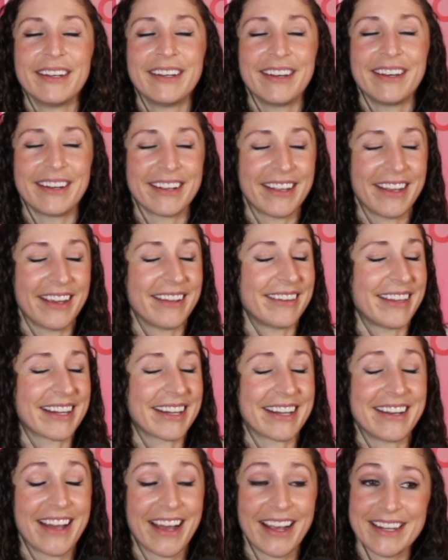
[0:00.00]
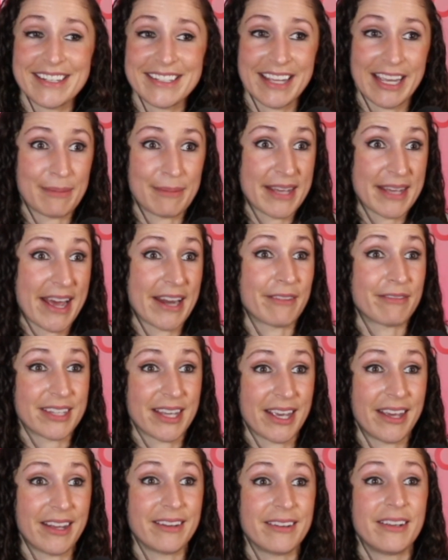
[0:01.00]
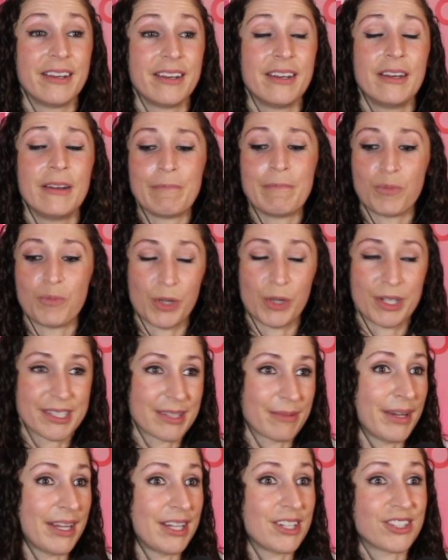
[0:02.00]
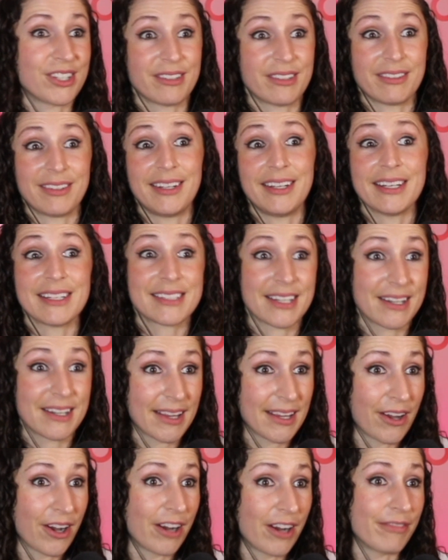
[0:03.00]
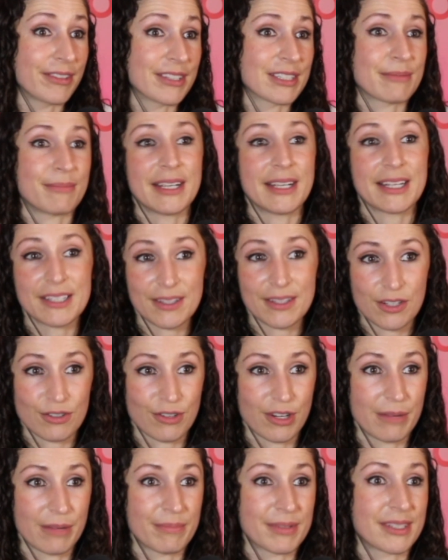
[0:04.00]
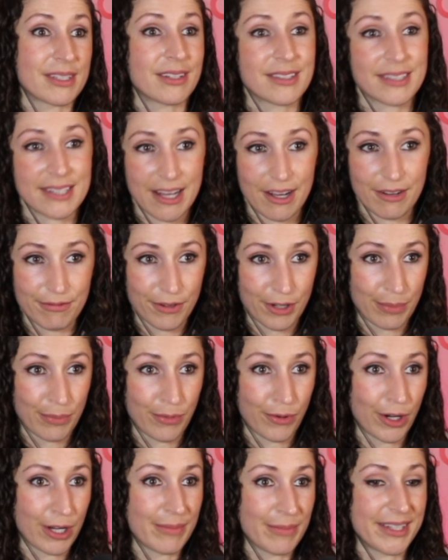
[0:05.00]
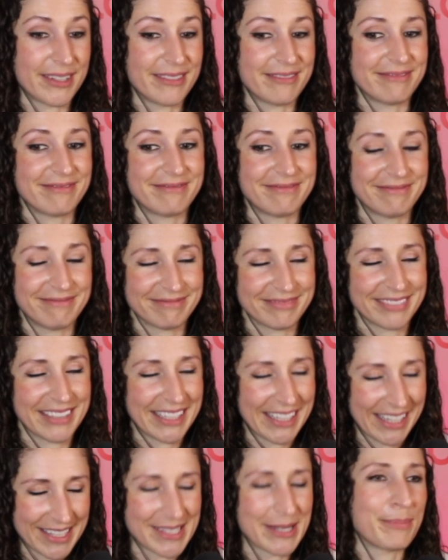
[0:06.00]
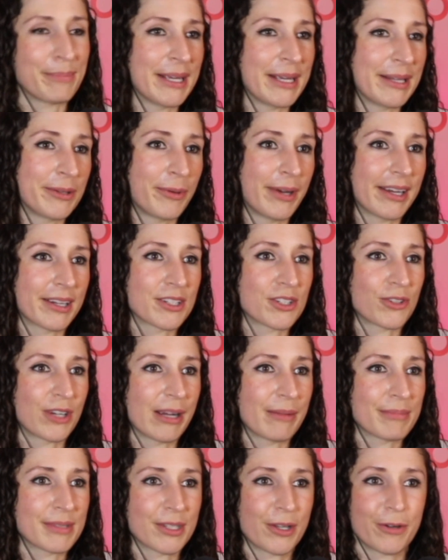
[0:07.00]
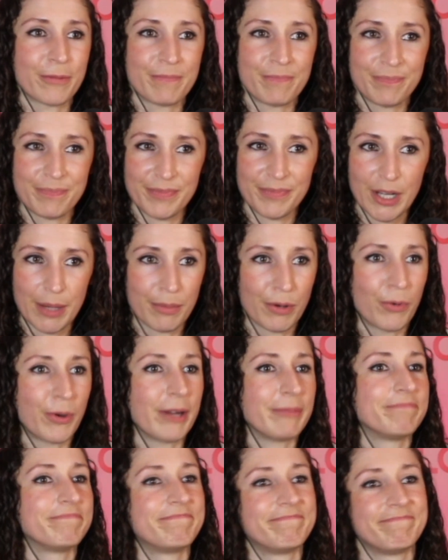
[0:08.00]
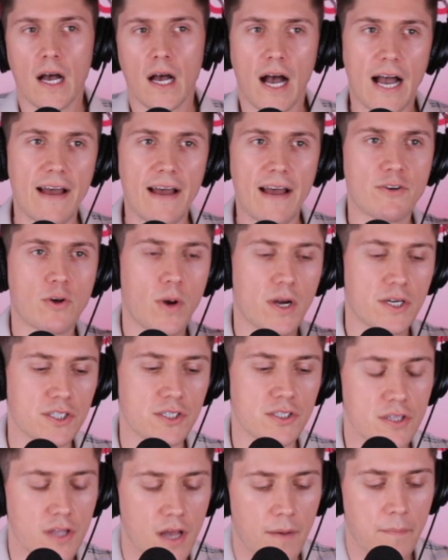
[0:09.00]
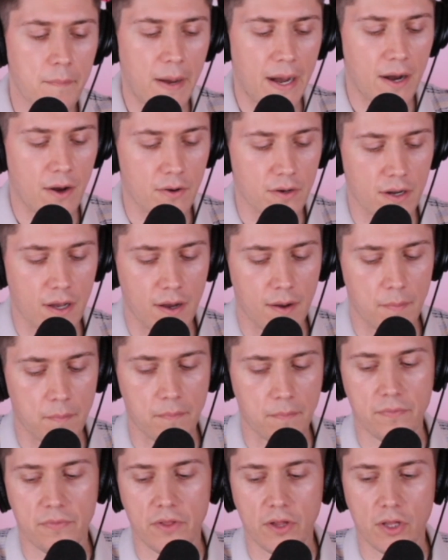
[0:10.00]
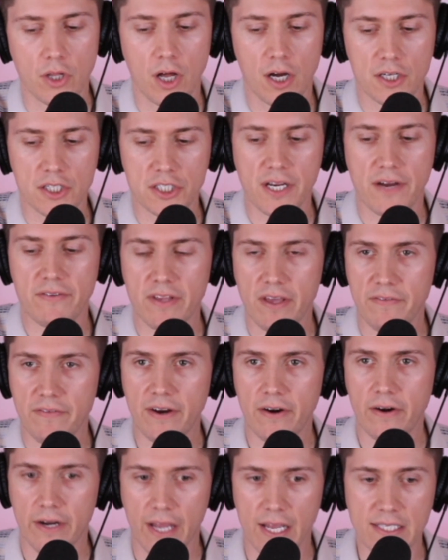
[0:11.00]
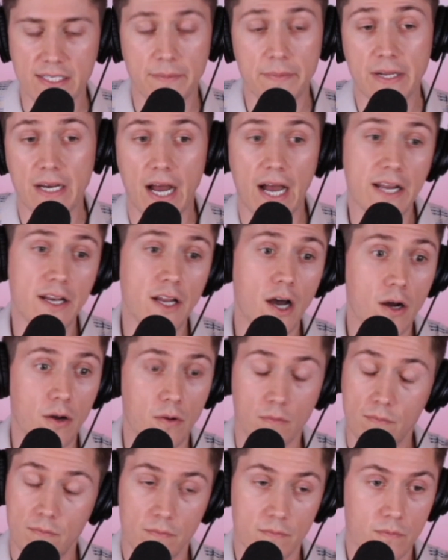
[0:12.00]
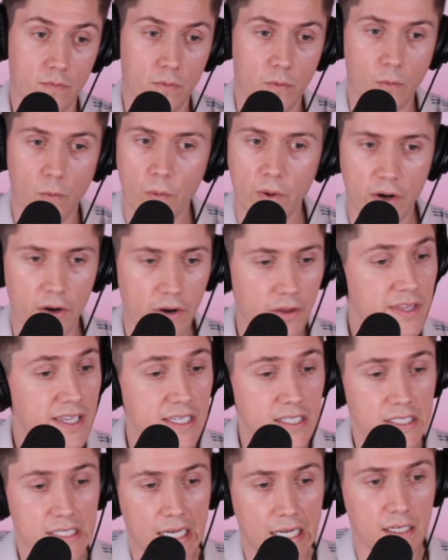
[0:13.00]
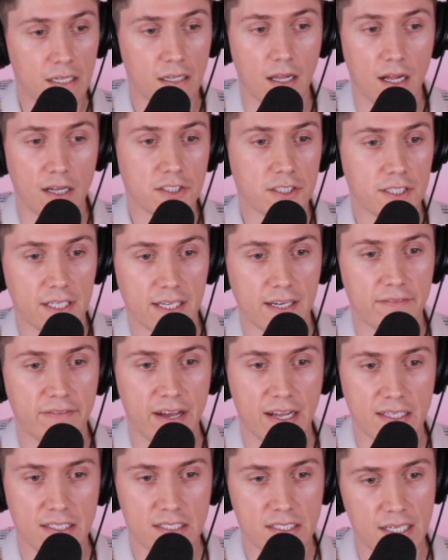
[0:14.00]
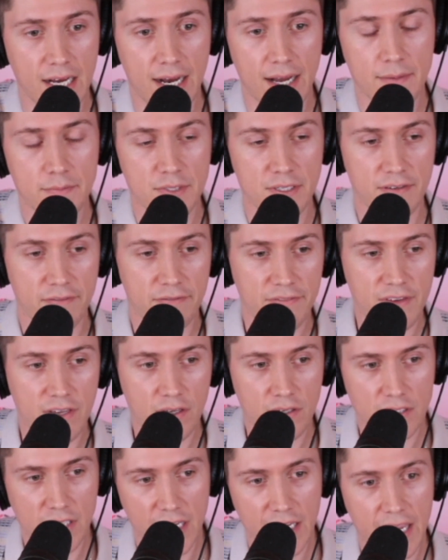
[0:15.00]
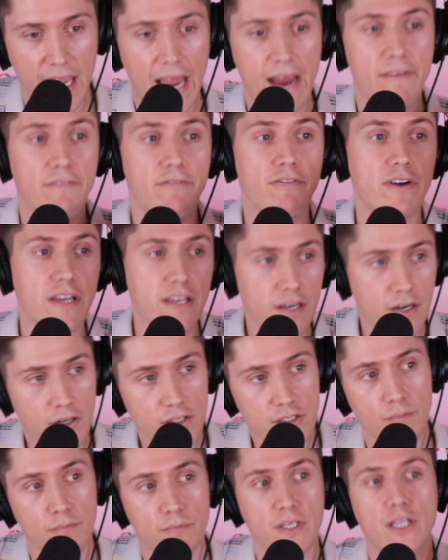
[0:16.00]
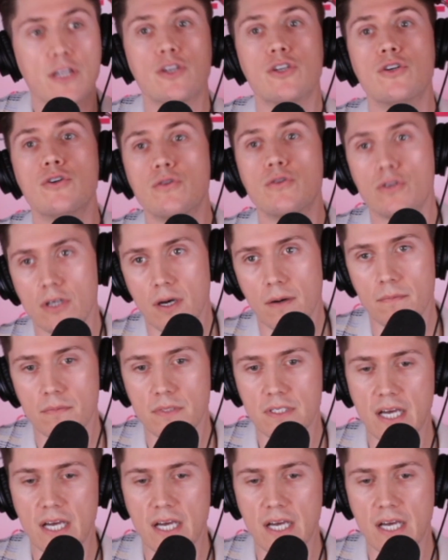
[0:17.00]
again, 9 times out of 10, once the patient gets into the office, makes the trip, sits down for an appointment, it ends up being the wax trap. So number 1. I have a question about the longevity of hearing aids. I mean, I know we're in these technologically advanced times and it feels like every year something new comes